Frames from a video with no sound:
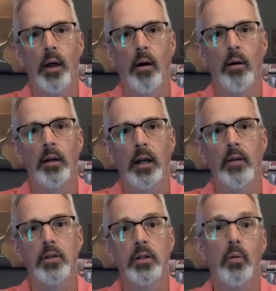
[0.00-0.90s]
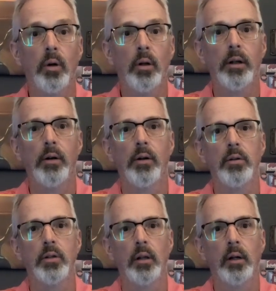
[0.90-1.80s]
that Harley-Davidson will
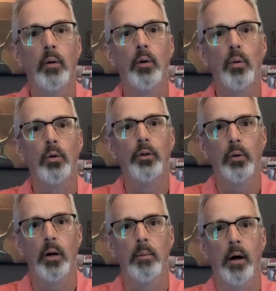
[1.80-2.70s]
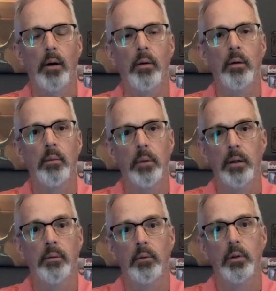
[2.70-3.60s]
introduce a liquid-cooled touring model,
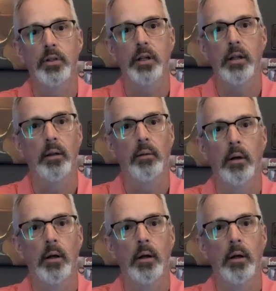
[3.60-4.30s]
but we'll see.